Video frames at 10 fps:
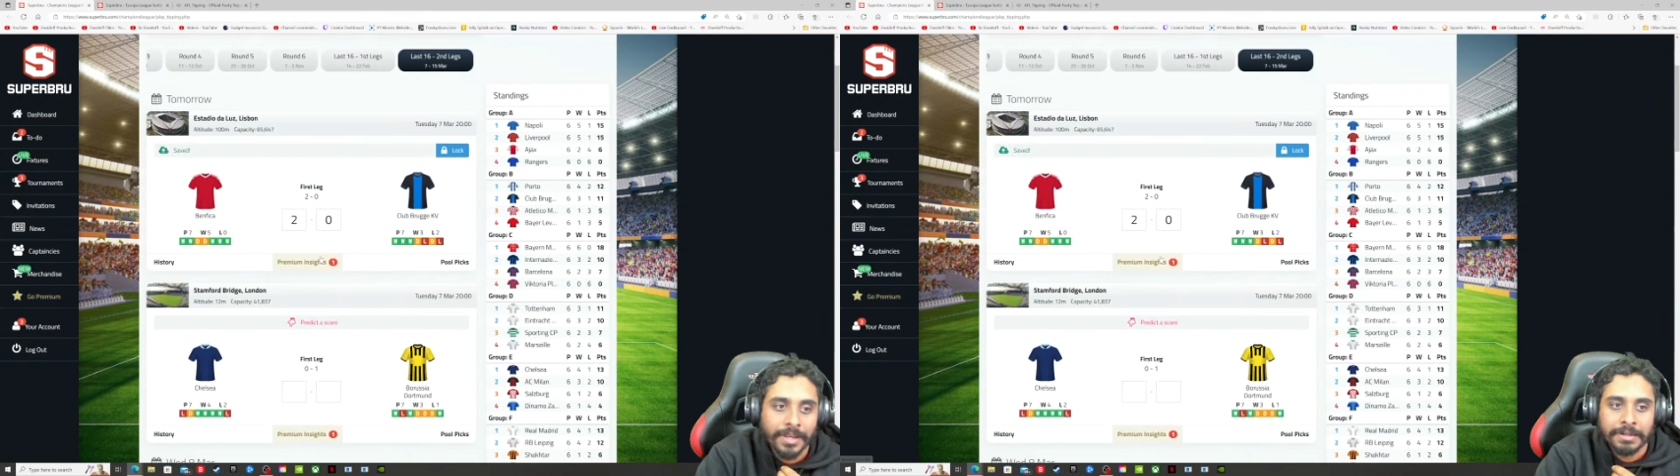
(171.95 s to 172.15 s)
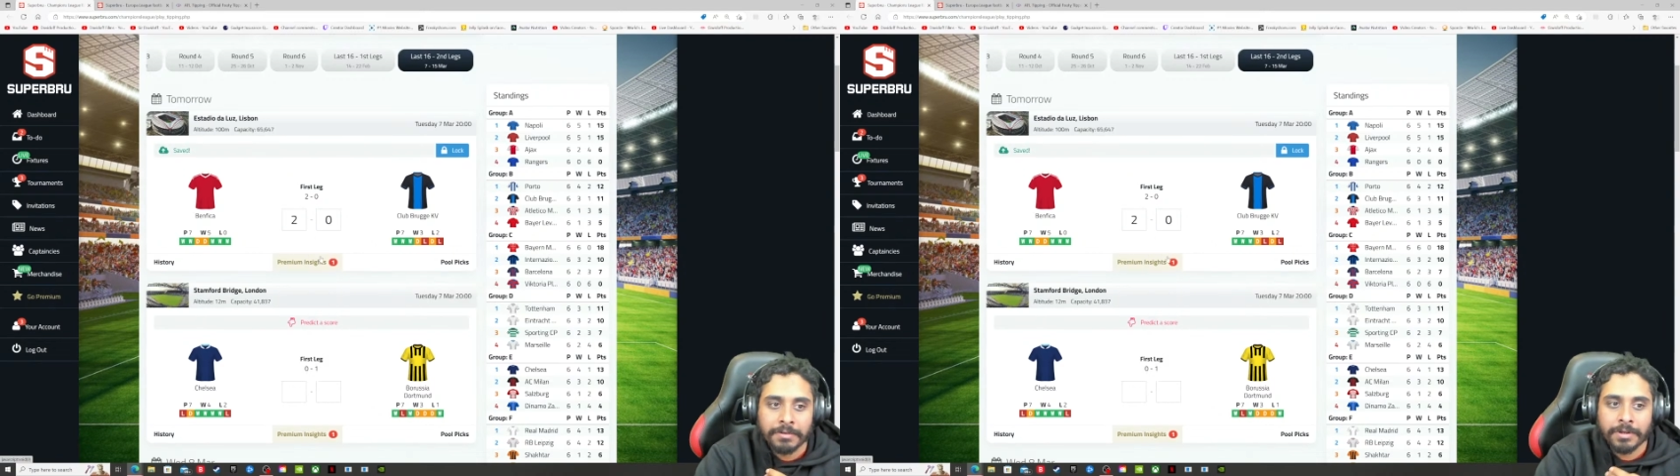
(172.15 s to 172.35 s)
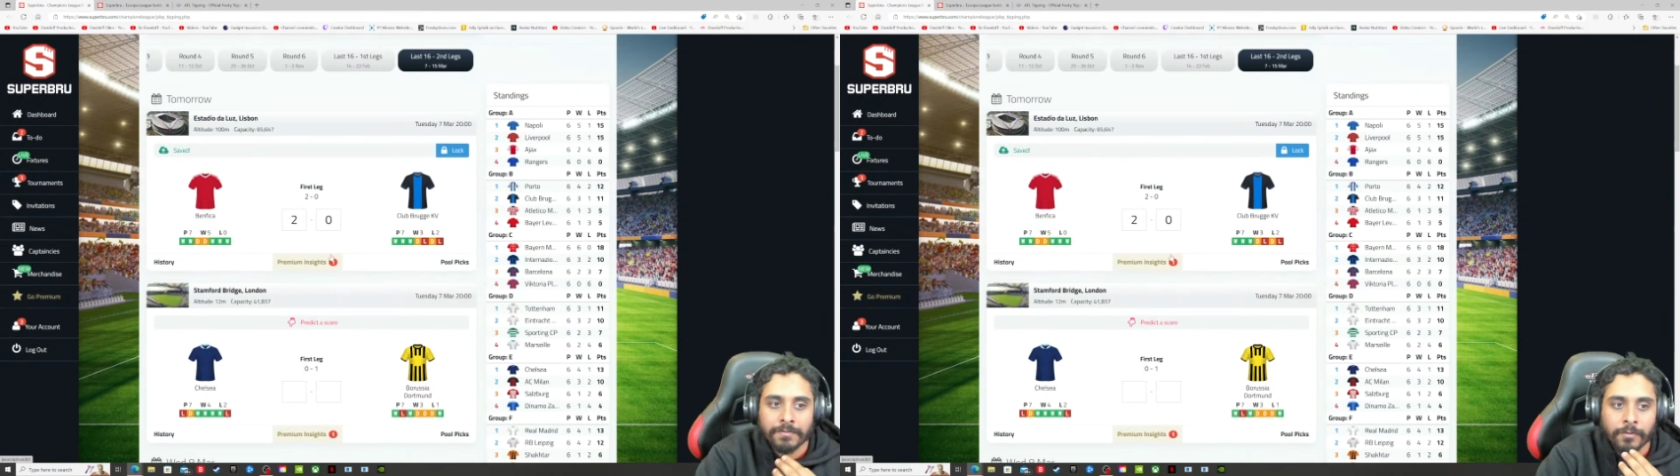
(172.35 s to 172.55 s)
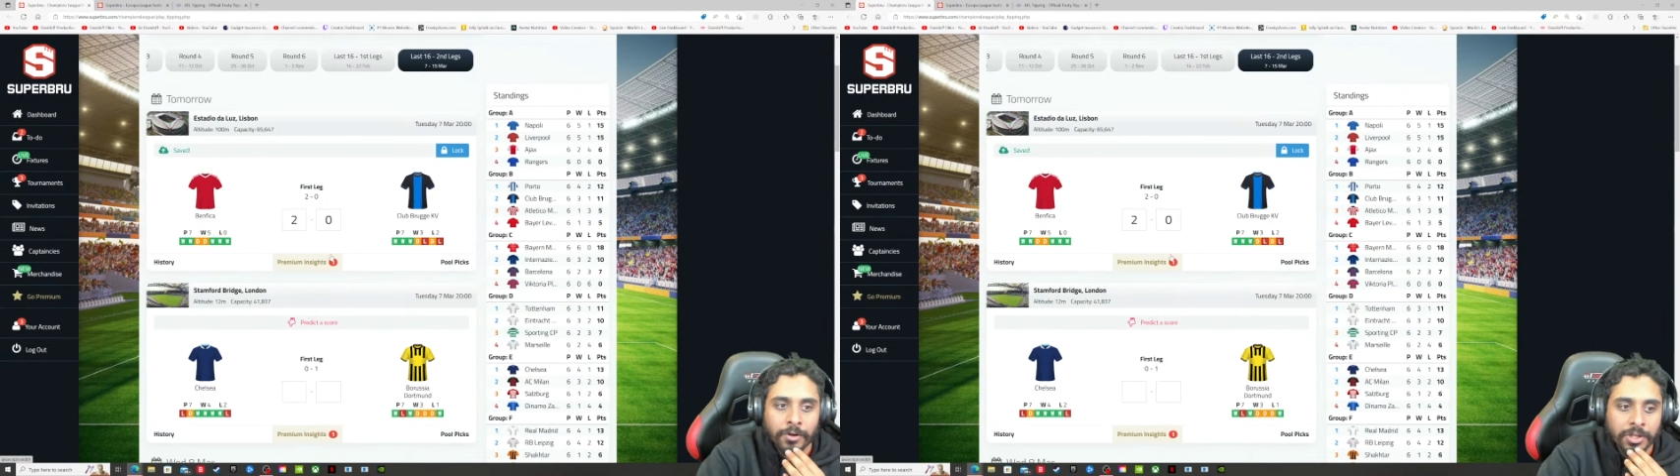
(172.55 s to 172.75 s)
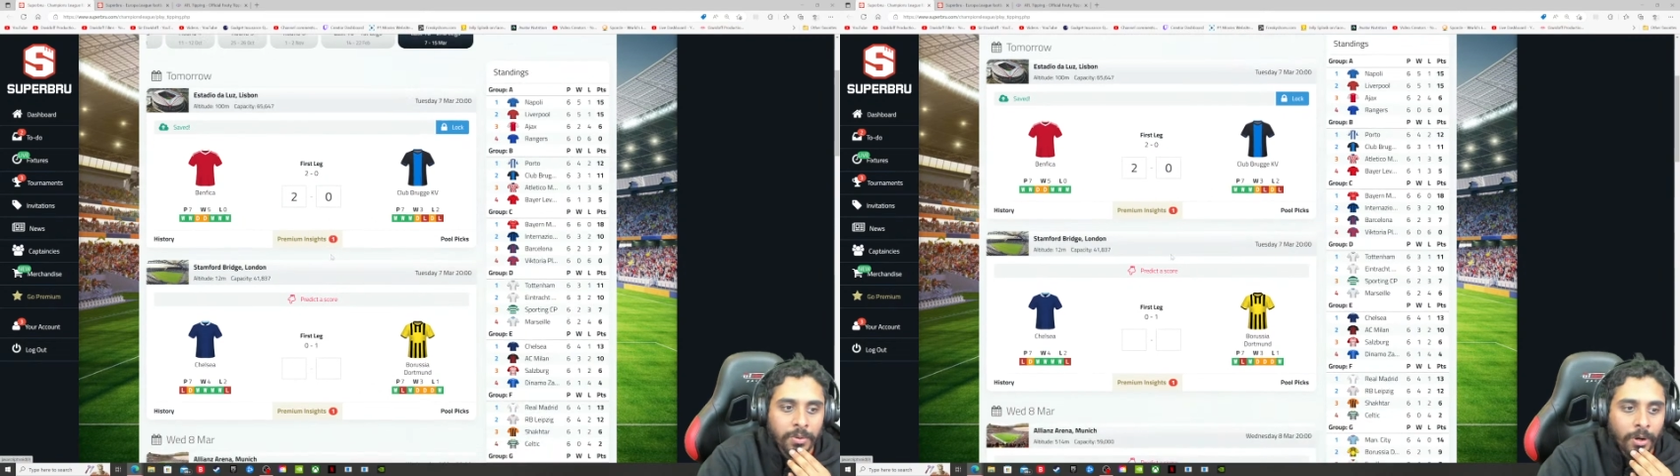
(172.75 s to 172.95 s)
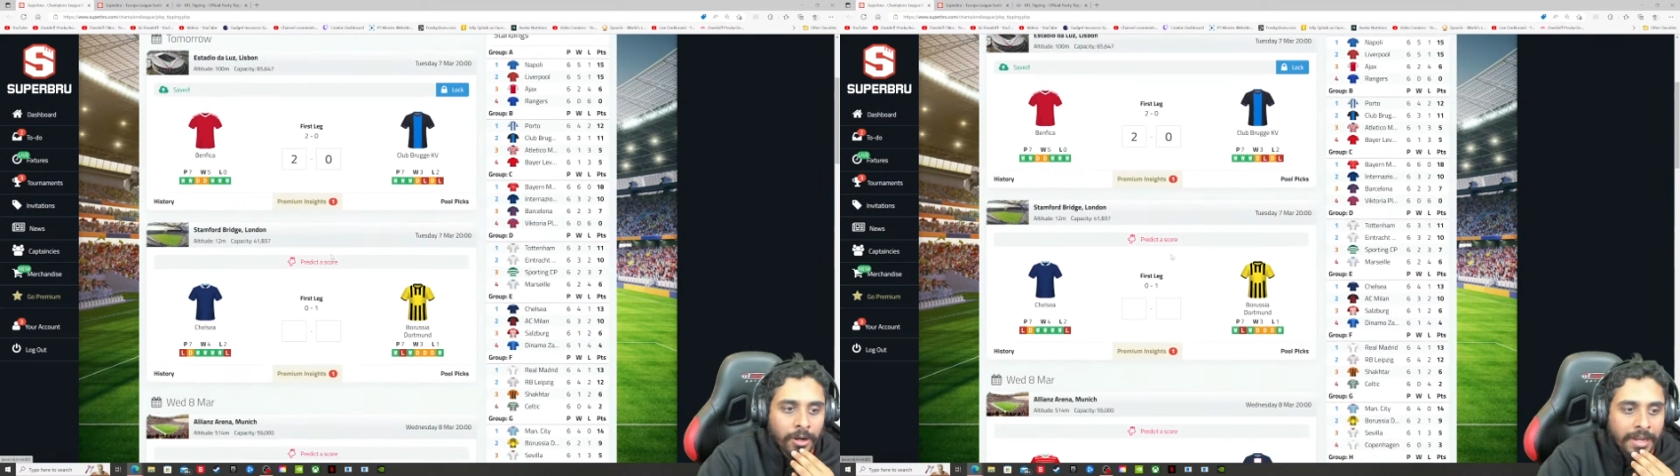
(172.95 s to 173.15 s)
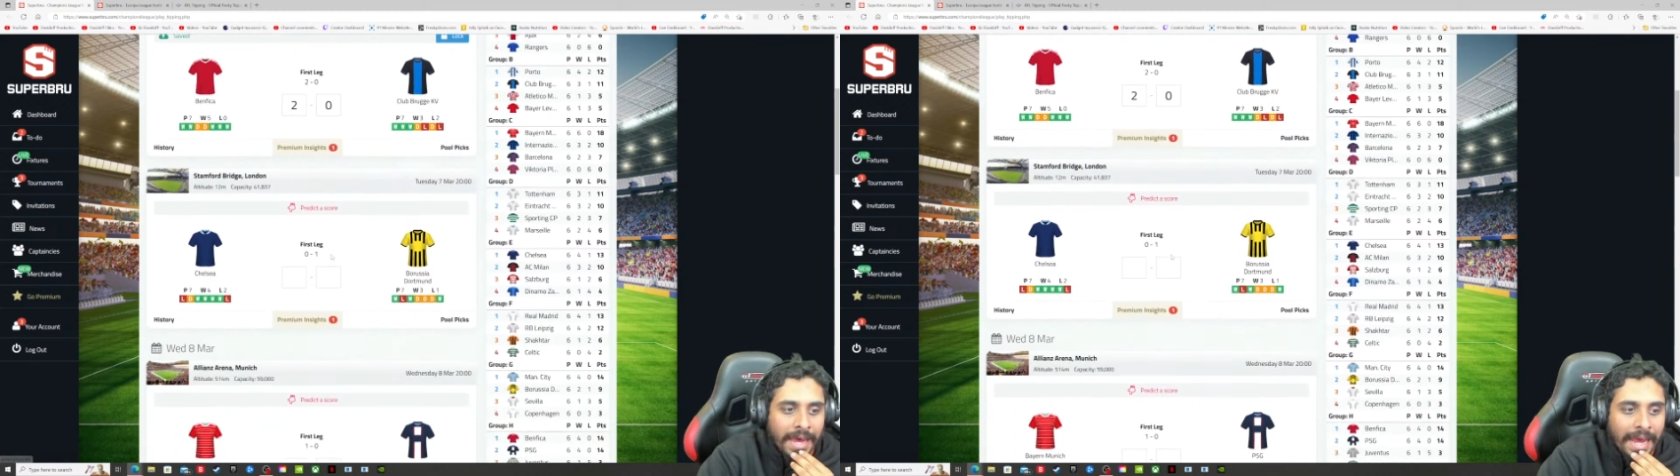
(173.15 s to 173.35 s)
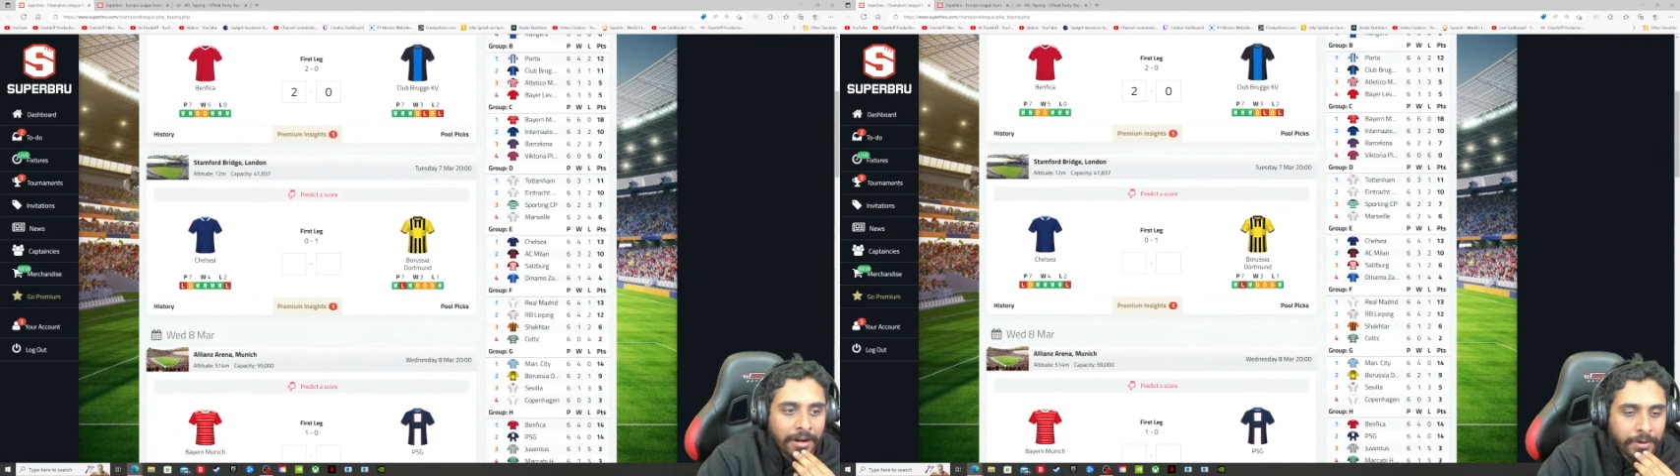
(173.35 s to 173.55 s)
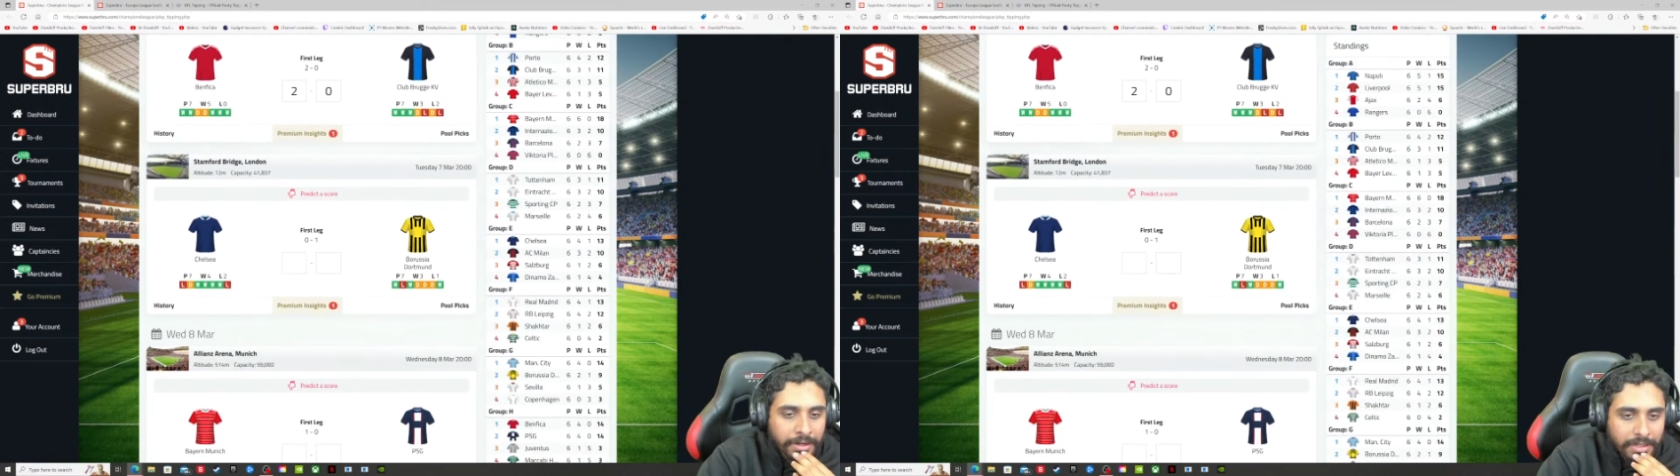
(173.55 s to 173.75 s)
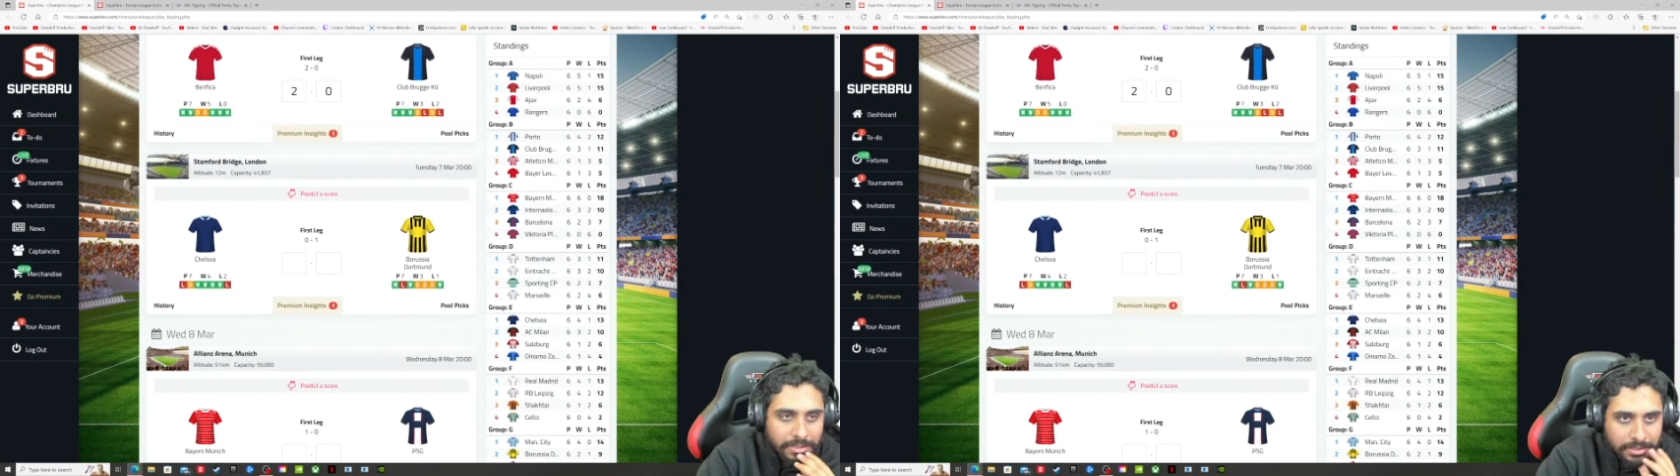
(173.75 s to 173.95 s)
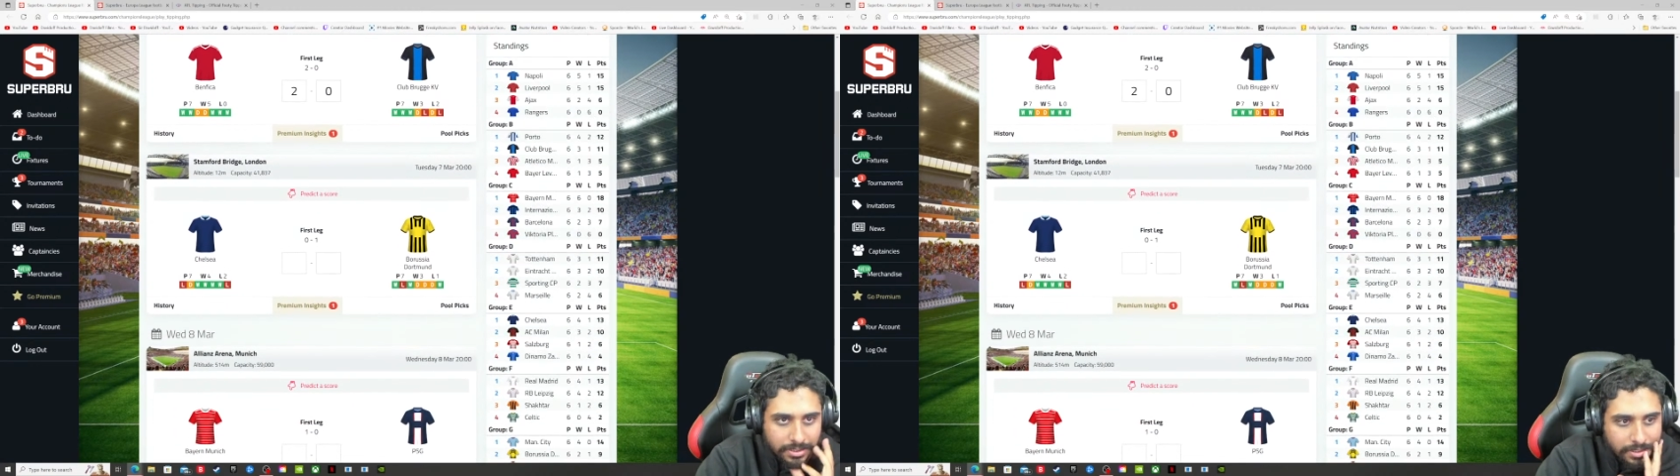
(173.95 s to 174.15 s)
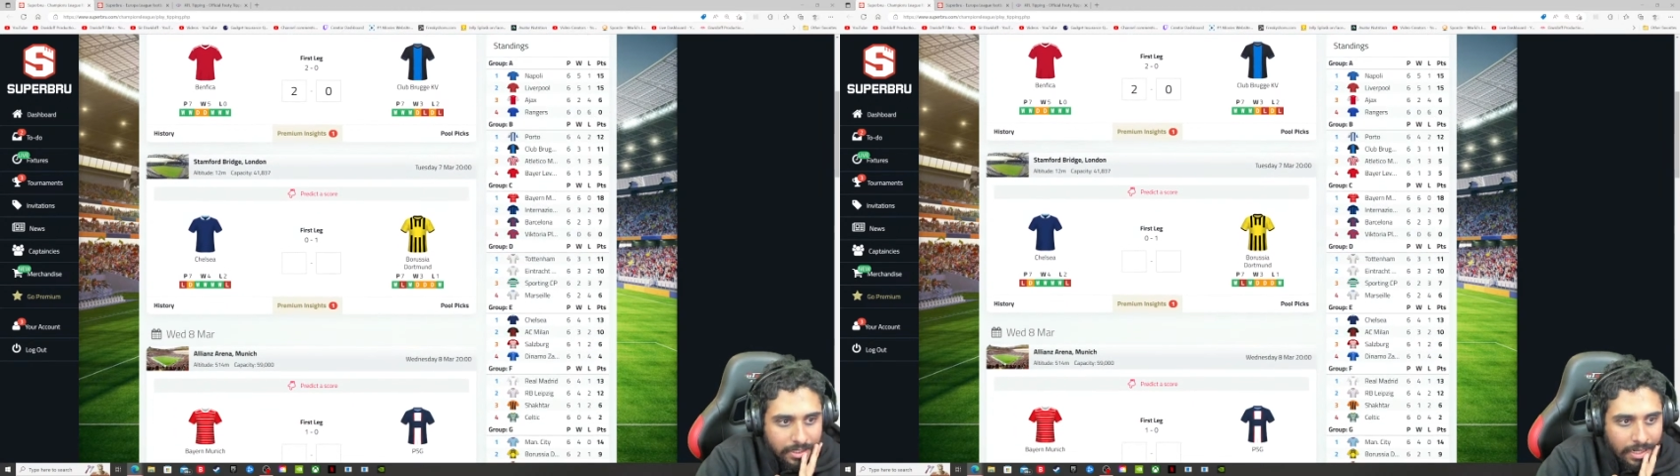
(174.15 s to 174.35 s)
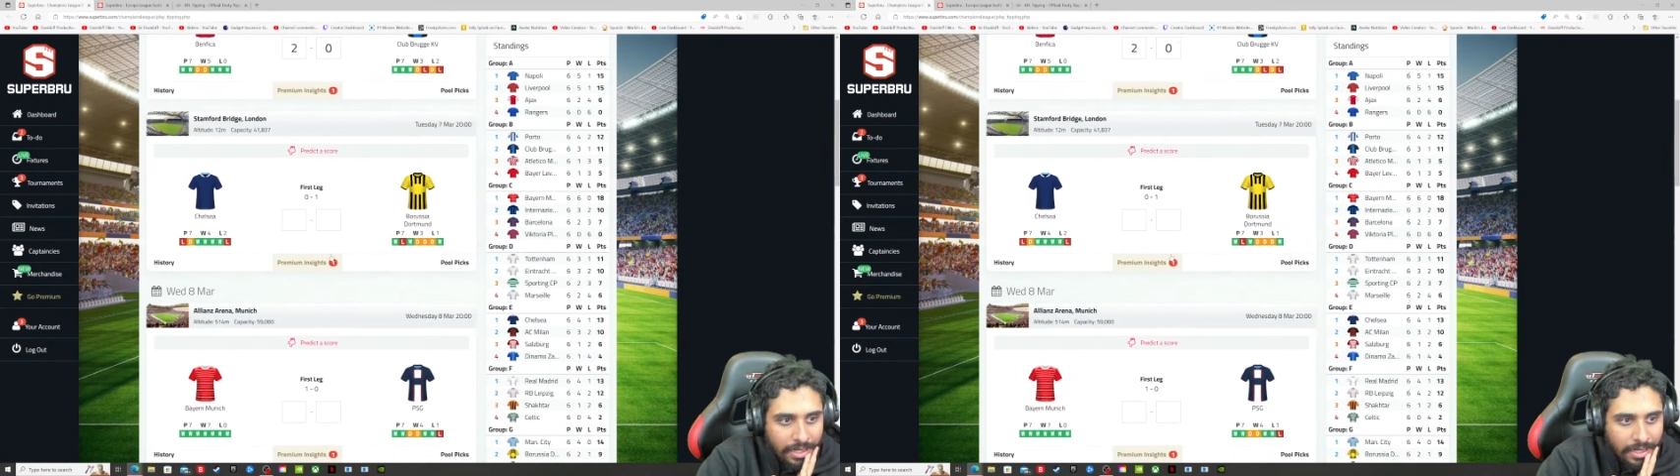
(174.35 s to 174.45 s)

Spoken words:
and I went 4-0 on aggregate.